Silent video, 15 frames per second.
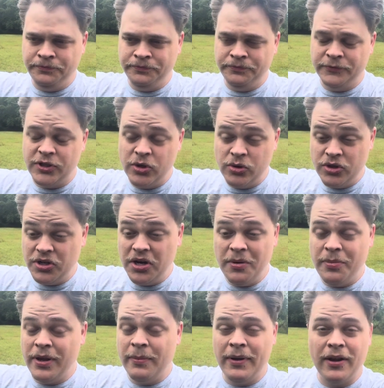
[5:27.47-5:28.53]
So we're just gonna
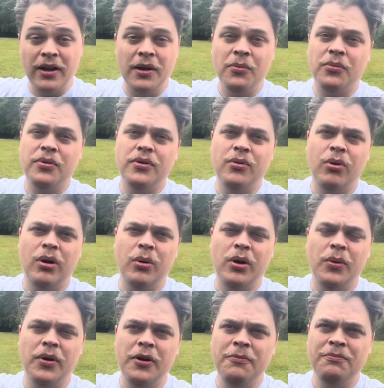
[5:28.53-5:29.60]
pick back up where we
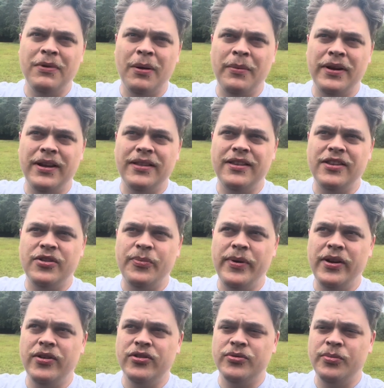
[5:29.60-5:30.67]
were. I'm gonna get these
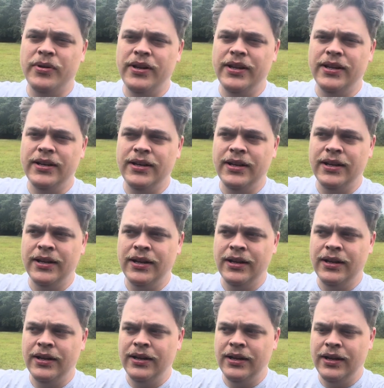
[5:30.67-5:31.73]
speakers put in.
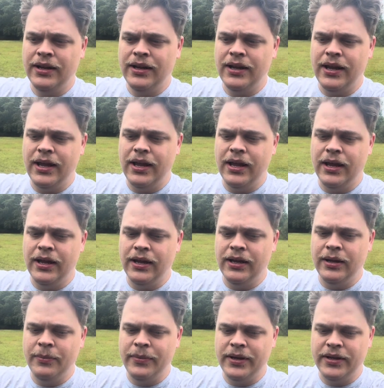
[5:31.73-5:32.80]

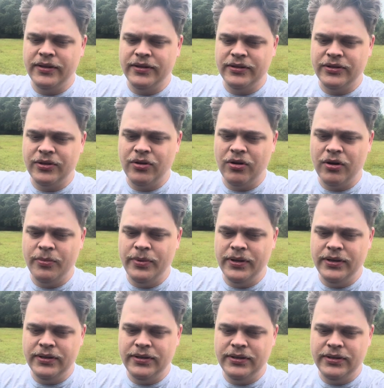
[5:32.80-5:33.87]
I'm gonna get this carpet
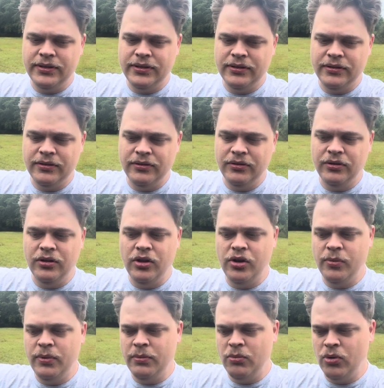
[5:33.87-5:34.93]
a little
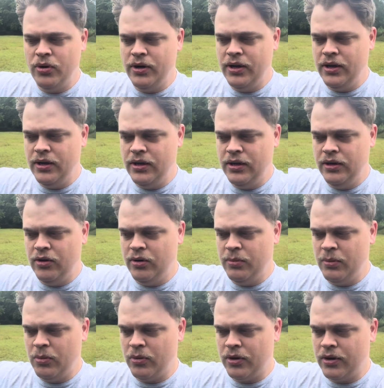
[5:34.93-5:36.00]
bit more done, a little
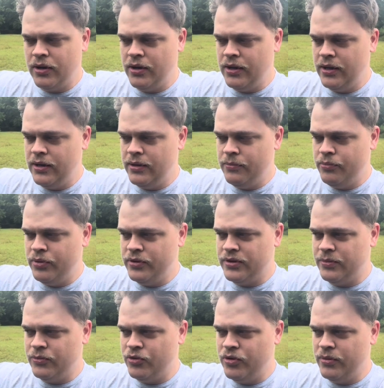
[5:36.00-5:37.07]
bit more cut, put
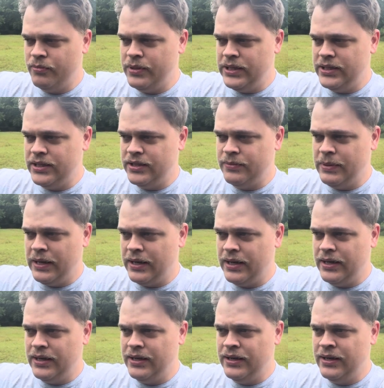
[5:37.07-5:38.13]
some trim pieces back
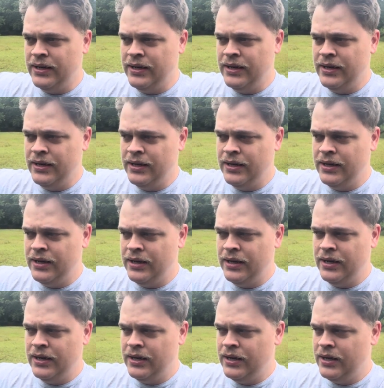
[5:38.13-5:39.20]
in,
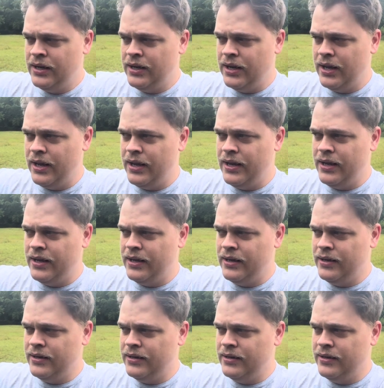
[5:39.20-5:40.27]

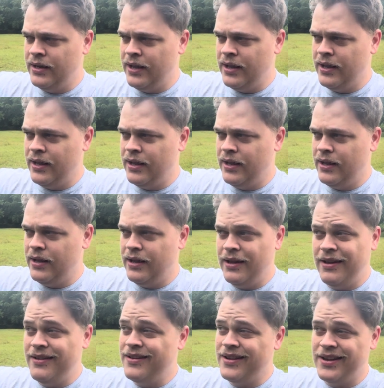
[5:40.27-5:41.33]
and
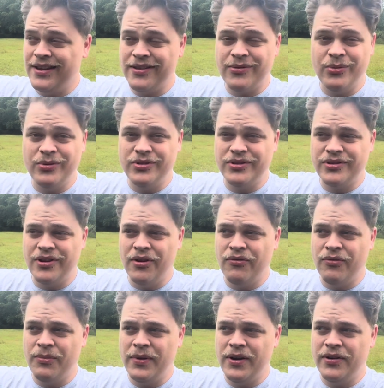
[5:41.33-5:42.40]
I guess we'll just go
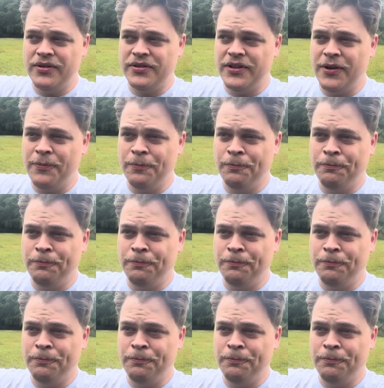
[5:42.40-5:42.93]
from there. So